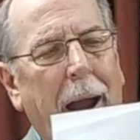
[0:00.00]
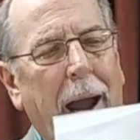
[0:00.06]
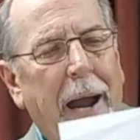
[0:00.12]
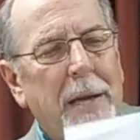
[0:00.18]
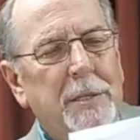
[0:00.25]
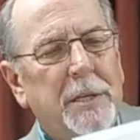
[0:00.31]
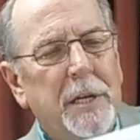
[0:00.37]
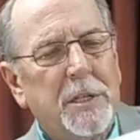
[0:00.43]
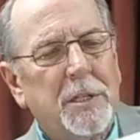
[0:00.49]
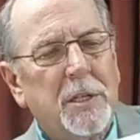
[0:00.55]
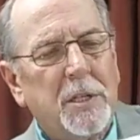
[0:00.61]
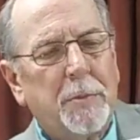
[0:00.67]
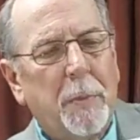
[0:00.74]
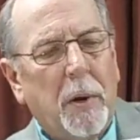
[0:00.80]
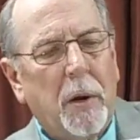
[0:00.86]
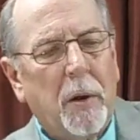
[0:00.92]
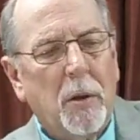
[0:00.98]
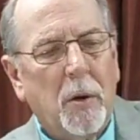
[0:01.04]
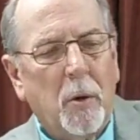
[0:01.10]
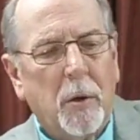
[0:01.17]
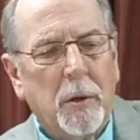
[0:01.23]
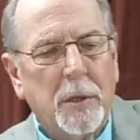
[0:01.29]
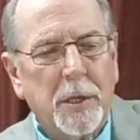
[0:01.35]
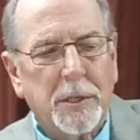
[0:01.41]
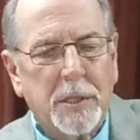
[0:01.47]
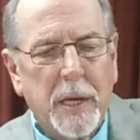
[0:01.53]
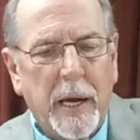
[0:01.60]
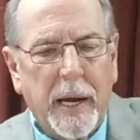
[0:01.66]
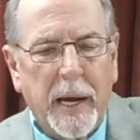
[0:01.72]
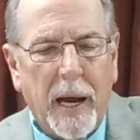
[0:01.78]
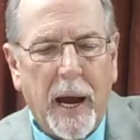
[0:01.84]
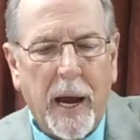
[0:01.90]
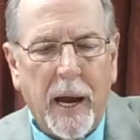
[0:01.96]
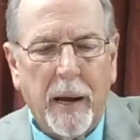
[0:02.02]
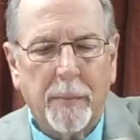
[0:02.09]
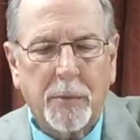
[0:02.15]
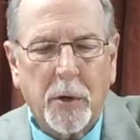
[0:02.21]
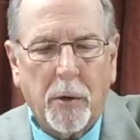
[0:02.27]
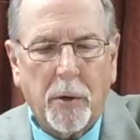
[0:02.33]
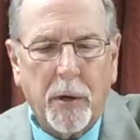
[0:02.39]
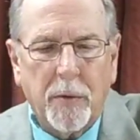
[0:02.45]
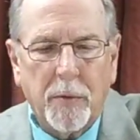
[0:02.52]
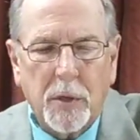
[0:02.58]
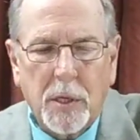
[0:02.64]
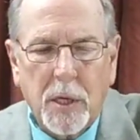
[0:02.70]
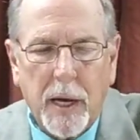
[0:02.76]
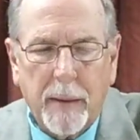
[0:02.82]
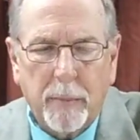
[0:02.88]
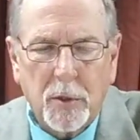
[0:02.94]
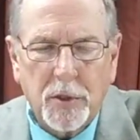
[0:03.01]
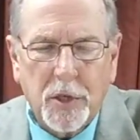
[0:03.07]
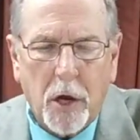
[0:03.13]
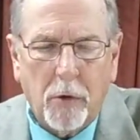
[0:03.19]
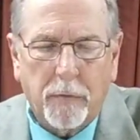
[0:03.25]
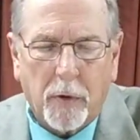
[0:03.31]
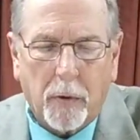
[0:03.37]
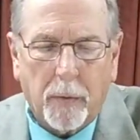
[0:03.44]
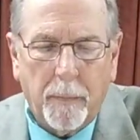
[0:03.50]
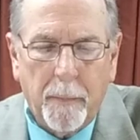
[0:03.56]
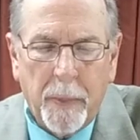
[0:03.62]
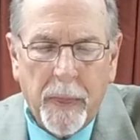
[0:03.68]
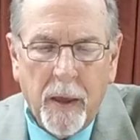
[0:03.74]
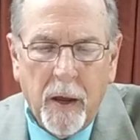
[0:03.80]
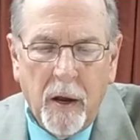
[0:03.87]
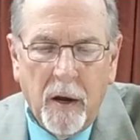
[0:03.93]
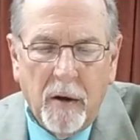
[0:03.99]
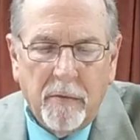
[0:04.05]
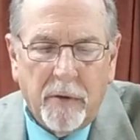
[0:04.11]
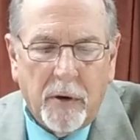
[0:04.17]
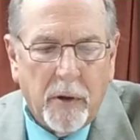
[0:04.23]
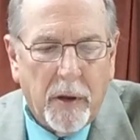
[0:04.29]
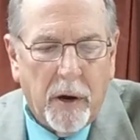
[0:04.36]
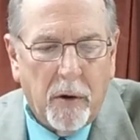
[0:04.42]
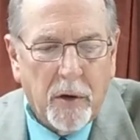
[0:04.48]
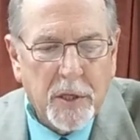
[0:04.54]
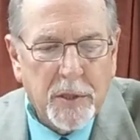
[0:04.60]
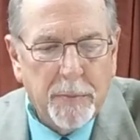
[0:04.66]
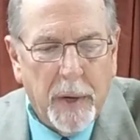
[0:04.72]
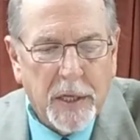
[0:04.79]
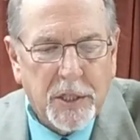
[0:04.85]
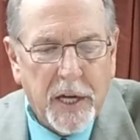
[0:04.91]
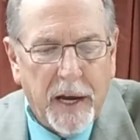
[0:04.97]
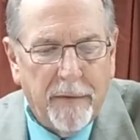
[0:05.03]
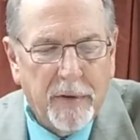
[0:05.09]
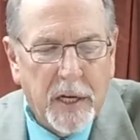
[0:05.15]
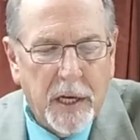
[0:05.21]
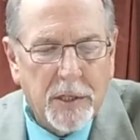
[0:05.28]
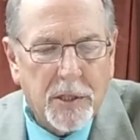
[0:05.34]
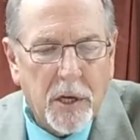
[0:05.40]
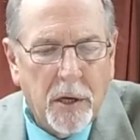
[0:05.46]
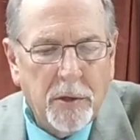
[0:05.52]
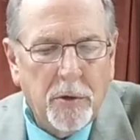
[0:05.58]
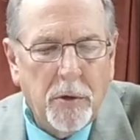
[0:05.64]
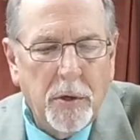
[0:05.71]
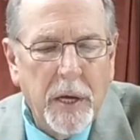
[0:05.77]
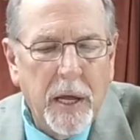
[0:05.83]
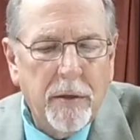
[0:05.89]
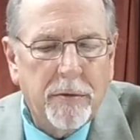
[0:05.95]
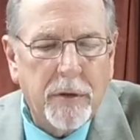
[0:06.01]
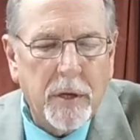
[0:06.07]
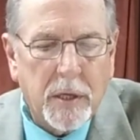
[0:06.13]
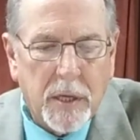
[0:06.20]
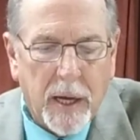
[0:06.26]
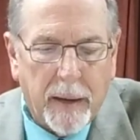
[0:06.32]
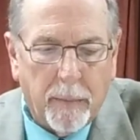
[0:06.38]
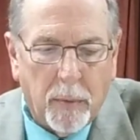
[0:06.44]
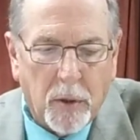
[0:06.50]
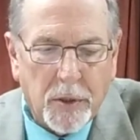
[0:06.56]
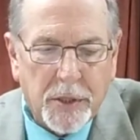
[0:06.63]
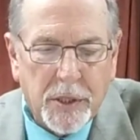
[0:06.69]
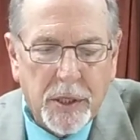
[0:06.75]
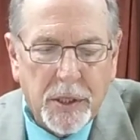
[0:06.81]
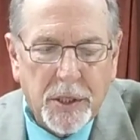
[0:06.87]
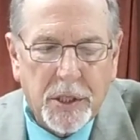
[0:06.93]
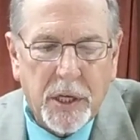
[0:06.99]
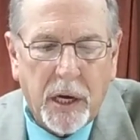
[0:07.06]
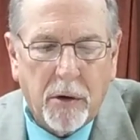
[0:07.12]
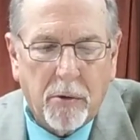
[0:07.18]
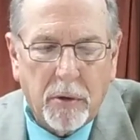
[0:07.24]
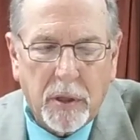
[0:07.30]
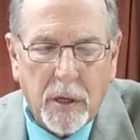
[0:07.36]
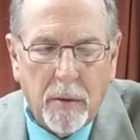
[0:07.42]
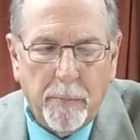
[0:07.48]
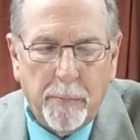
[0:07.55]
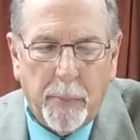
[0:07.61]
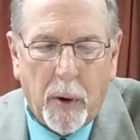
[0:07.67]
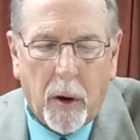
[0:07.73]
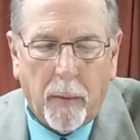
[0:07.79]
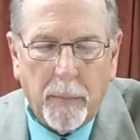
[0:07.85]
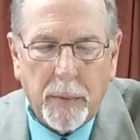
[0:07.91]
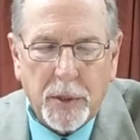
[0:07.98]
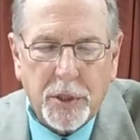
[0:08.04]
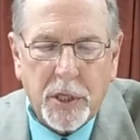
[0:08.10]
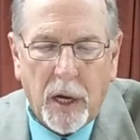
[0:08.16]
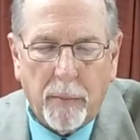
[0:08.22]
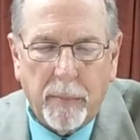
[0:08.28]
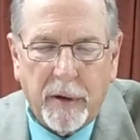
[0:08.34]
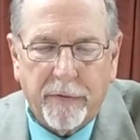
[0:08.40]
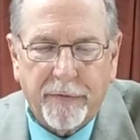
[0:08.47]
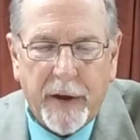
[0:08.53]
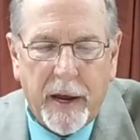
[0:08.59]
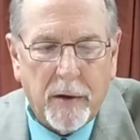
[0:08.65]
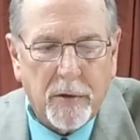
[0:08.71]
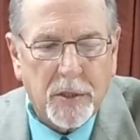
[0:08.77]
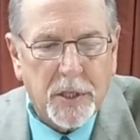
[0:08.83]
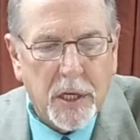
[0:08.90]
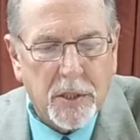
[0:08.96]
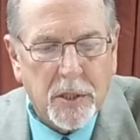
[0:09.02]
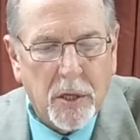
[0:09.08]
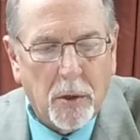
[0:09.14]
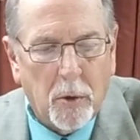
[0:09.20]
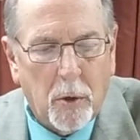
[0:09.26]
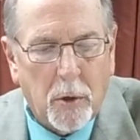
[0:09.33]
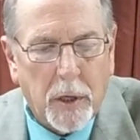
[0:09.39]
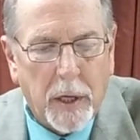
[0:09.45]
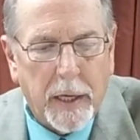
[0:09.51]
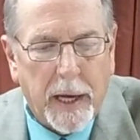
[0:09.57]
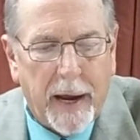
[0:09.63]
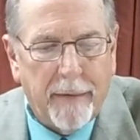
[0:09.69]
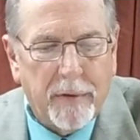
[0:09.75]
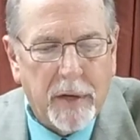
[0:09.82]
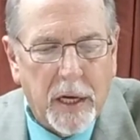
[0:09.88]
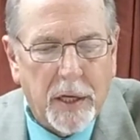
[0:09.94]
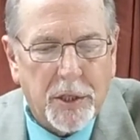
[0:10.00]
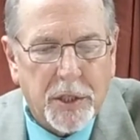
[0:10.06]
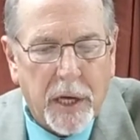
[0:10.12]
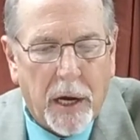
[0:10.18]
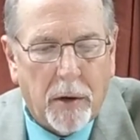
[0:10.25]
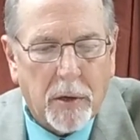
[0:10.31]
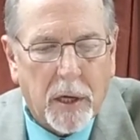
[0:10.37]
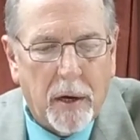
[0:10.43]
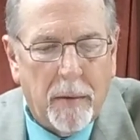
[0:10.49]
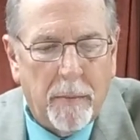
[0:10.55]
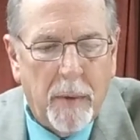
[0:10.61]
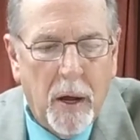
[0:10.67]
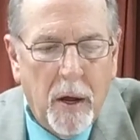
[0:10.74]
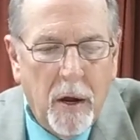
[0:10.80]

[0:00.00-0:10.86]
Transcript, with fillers: And says the Spirit of the Lord, this day I am turning the tables over, for there is much evidence underneath the tables. Secret compartments shall be found, says the Lord, and evidence shall come